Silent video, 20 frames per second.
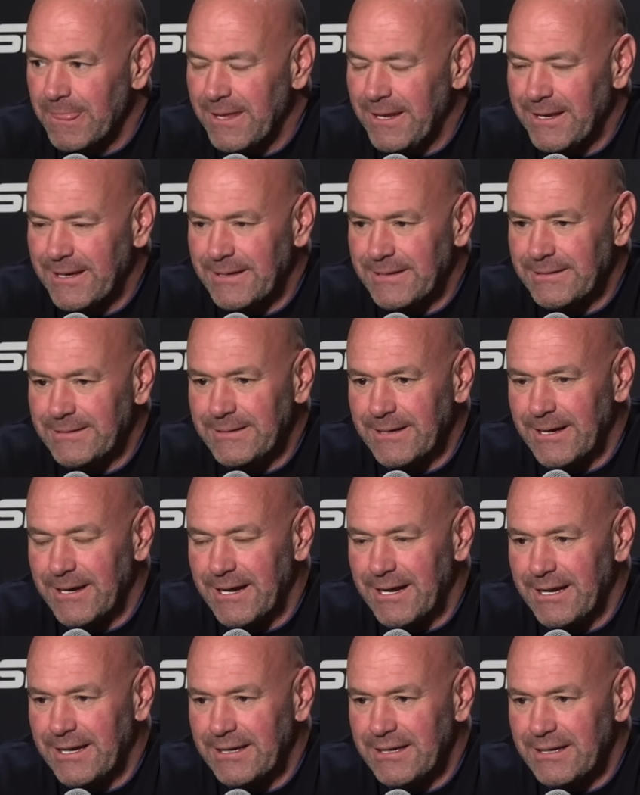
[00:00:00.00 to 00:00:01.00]
And
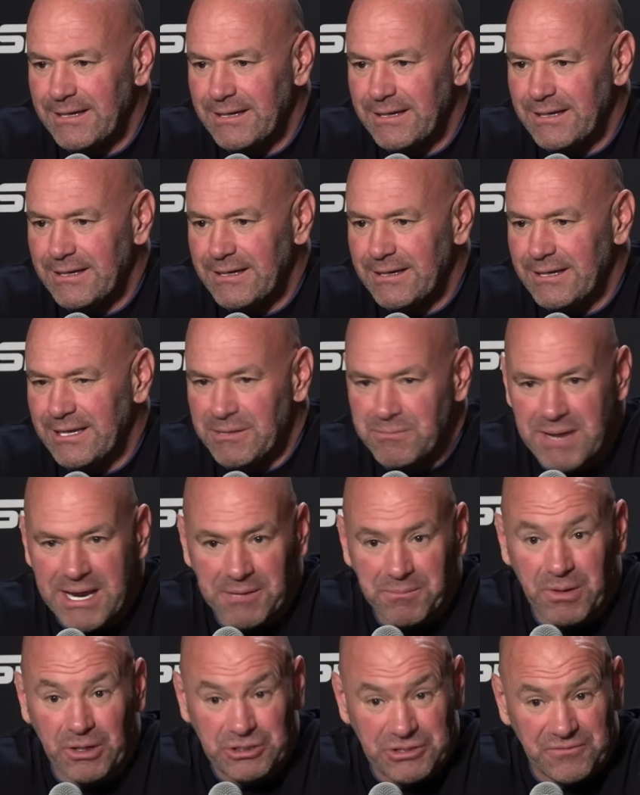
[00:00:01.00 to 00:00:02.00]
uh, he
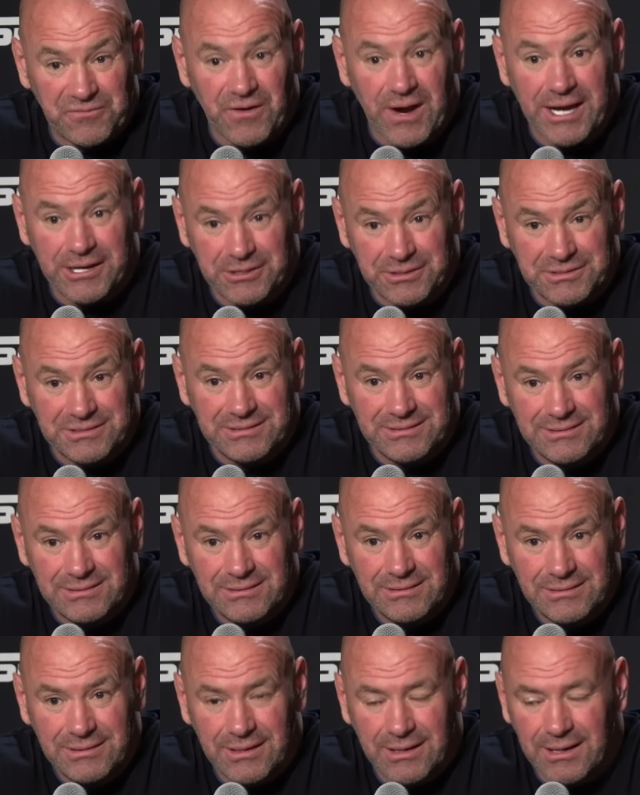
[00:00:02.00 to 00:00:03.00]
met a bunch of fighters
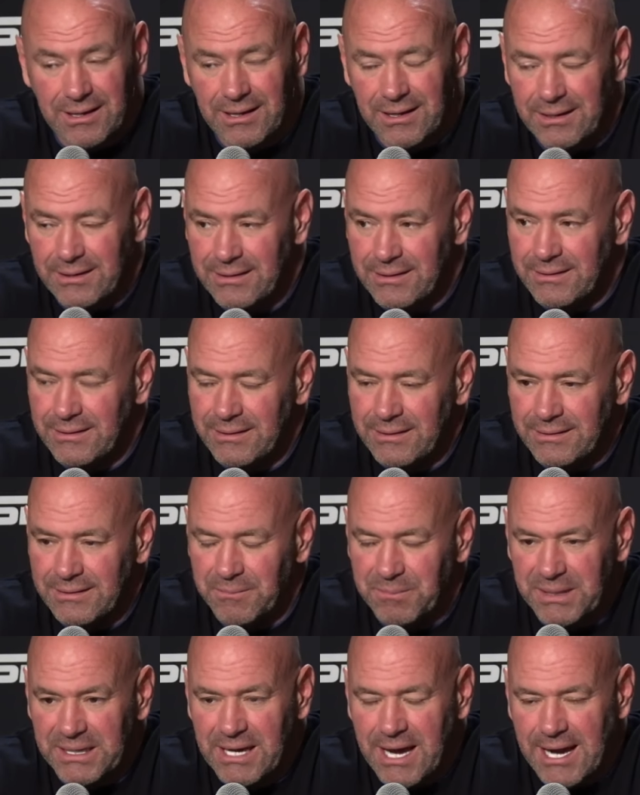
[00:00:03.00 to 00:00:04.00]
uh, in, in,
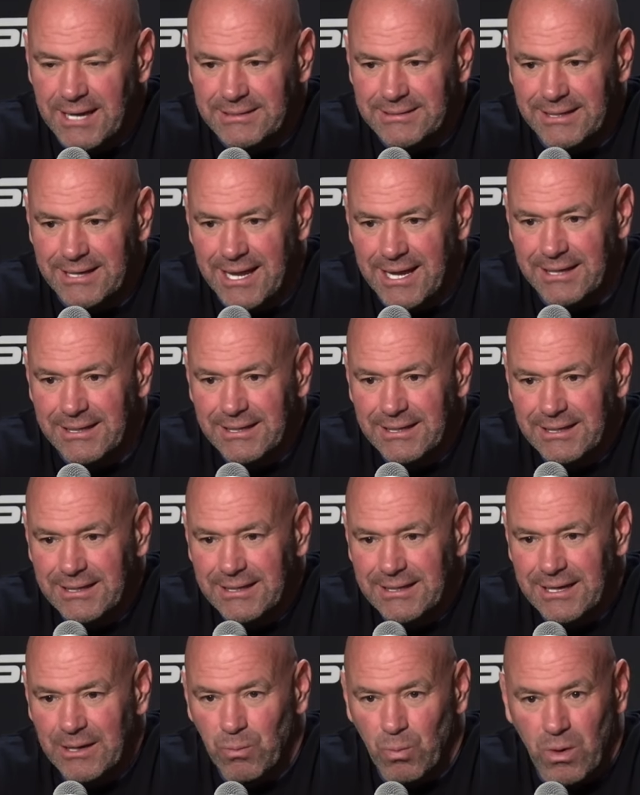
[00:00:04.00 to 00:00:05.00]
the PI today,
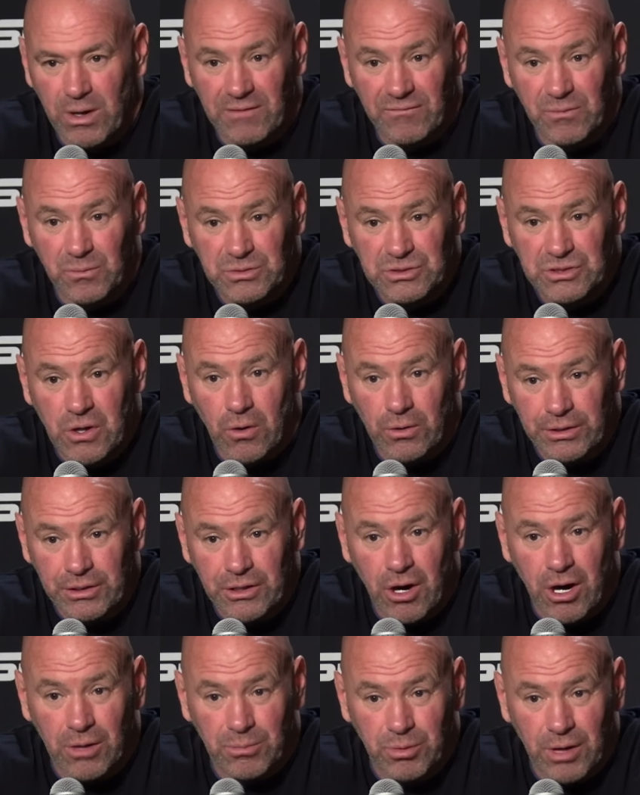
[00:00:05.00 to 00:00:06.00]
and one of them was Cody
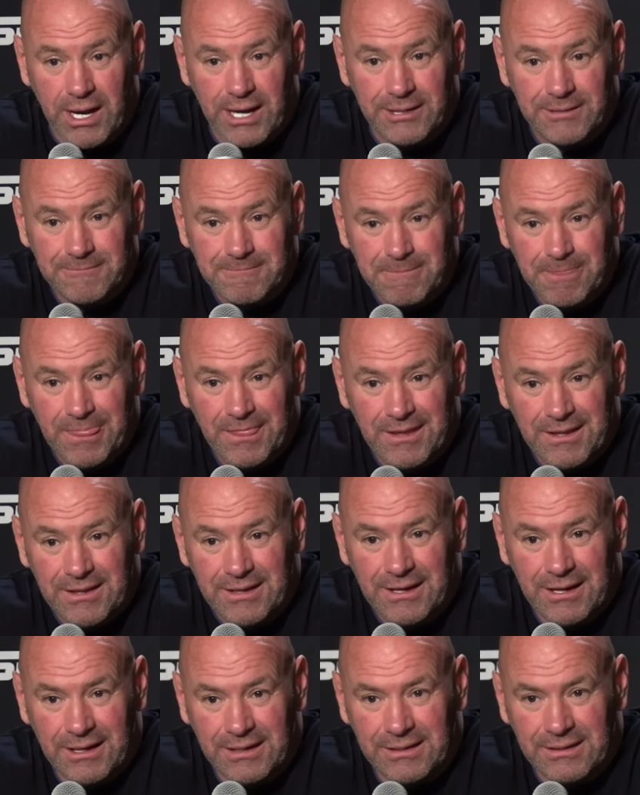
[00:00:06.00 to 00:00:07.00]
Garbrandt.
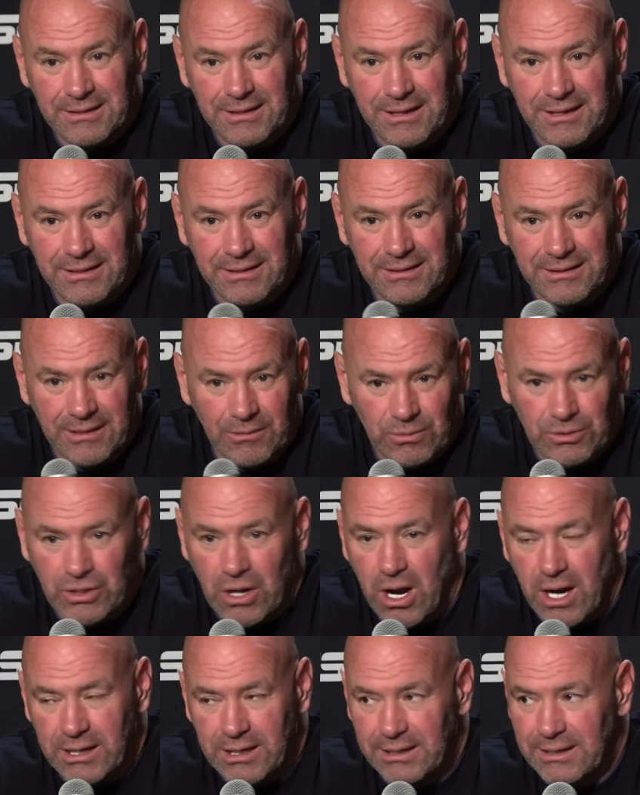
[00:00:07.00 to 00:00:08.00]
And, and they were
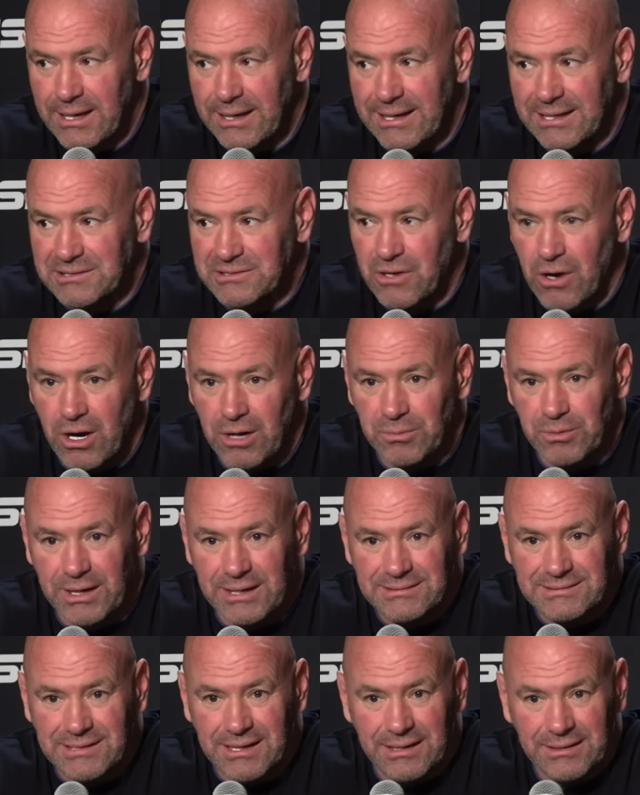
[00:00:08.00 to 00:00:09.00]
talking, and I guess
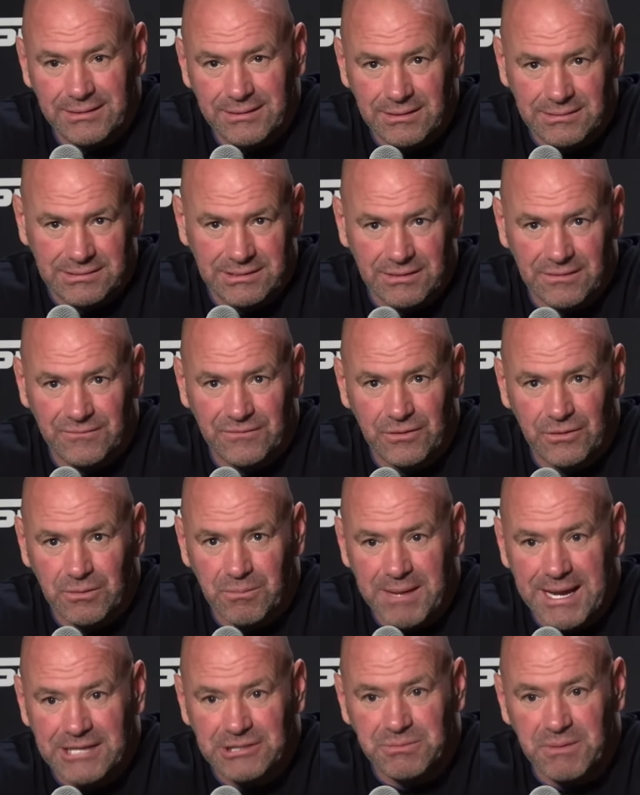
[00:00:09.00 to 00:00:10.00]
Garbrandt said, Listen, if you're the
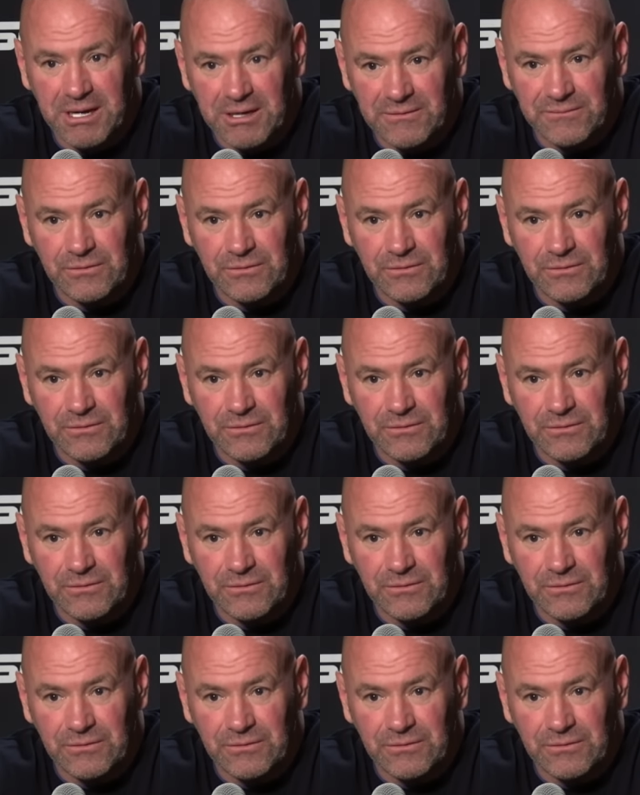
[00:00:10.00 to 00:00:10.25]
matchmaker